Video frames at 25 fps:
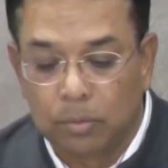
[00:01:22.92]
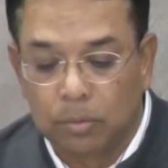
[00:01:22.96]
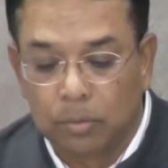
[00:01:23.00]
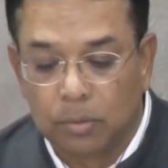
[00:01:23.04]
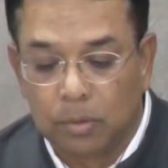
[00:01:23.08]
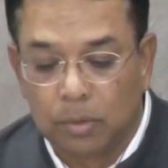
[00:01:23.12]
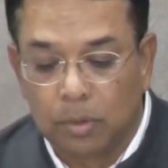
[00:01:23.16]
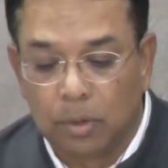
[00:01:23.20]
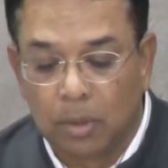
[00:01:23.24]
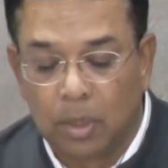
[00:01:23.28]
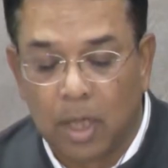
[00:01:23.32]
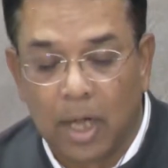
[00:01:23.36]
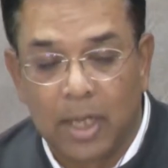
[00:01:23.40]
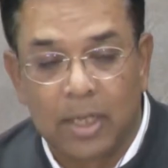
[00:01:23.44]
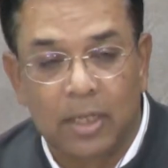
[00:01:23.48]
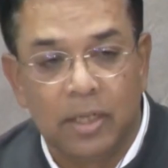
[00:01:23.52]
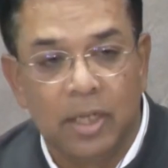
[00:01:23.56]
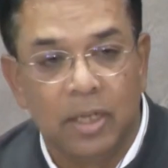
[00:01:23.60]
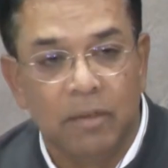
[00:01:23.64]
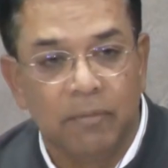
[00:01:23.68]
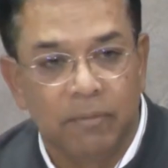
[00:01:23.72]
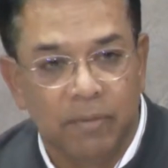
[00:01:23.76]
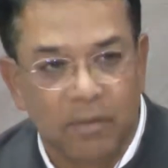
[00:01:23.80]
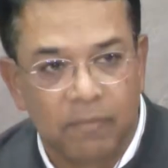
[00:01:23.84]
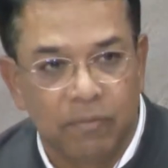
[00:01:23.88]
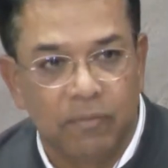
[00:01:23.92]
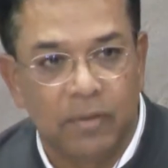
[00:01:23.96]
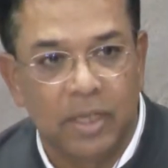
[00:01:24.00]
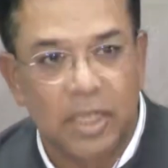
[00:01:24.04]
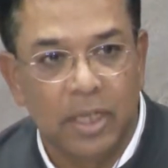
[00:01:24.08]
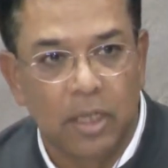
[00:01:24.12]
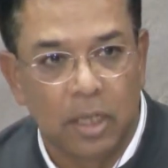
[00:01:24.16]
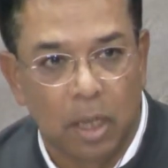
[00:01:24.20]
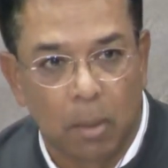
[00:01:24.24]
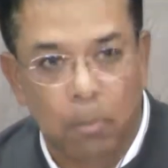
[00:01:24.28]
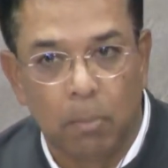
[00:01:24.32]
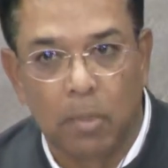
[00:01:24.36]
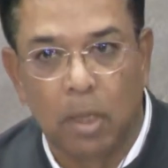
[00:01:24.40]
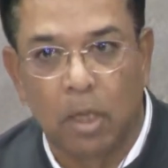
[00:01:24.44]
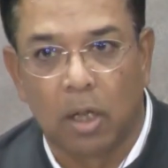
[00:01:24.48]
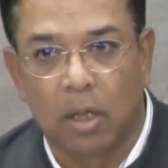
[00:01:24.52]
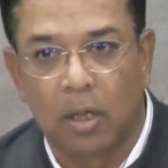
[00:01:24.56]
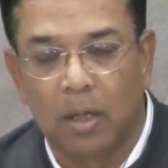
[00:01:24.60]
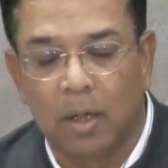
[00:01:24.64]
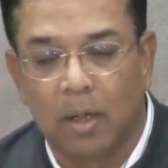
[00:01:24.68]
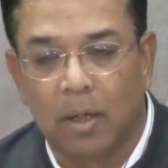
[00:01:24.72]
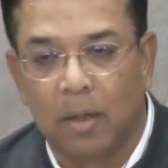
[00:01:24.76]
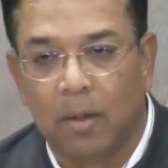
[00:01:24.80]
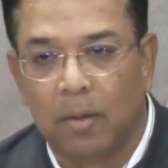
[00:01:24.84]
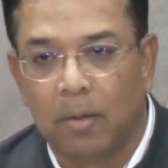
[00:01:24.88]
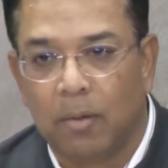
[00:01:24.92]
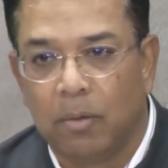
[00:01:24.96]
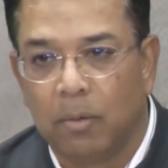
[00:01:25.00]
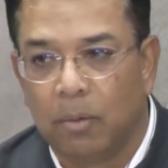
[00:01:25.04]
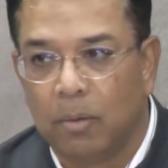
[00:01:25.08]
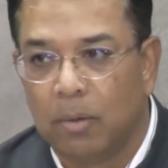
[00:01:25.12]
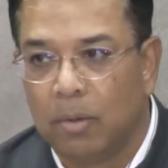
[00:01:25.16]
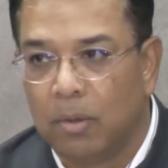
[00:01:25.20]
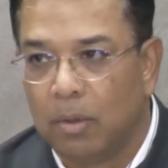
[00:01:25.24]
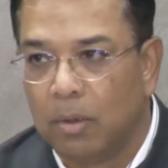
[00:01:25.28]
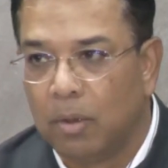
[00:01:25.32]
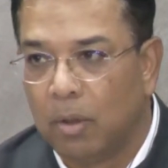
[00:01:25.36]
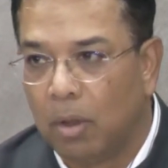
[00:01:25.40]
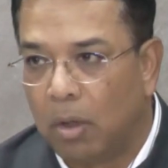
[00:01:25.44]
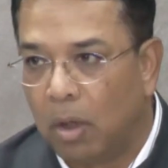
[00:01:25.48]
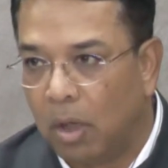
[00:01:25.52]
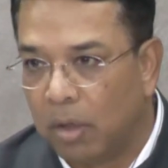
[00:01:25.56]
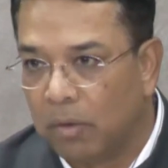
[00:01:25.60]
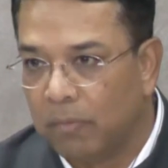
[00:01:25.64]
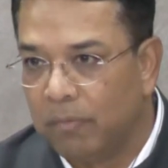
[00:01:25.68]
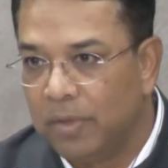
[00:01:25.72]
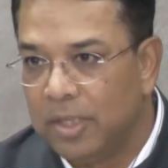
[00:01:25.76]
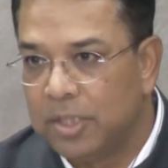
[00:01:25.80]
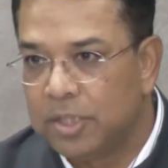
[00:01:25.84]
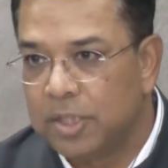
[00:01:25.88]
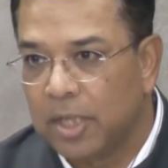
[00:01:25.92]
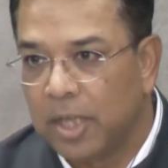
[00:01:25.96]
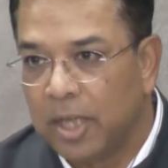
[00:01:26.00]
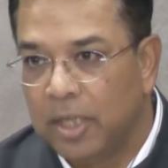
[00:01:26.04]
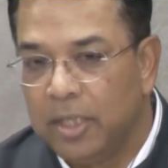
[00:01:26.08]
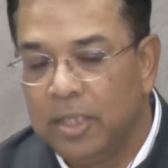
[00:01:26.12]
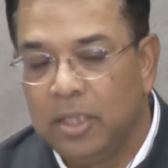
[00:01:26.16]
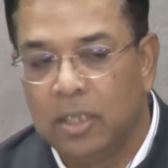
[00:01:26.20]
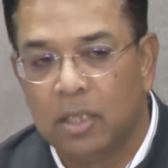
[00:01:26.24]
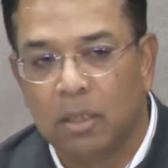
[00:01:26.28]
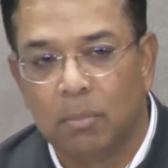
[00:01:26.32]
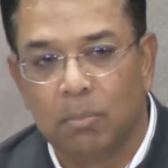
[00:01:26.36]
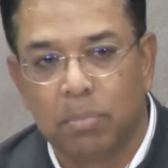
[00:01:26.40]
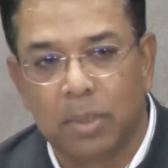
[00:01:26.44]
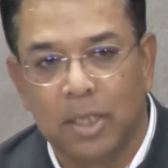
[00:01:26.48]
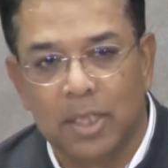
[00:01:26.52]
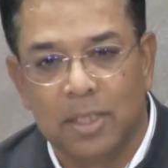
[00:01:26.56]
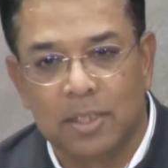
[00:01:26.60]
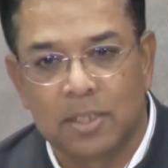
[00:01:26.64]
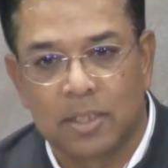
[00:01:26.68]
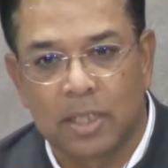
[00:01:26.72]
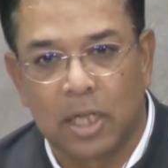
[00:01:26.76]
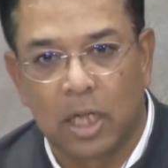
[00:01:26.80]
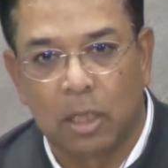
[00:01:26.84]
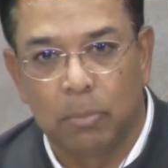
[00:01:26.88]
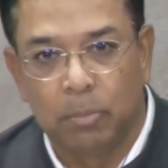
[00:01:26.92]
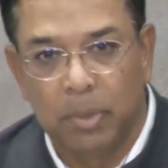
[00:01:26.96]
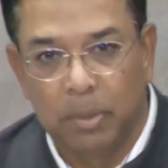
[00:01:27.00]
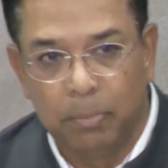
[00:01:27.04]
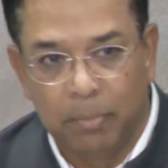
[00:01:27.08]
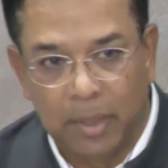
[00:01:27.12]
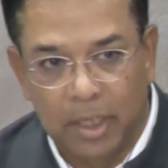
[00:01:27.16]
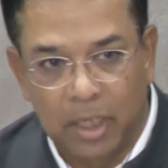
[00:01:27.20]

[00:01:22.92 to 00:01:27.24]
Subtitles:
checking, they would have to cooperate. People would have to disclose the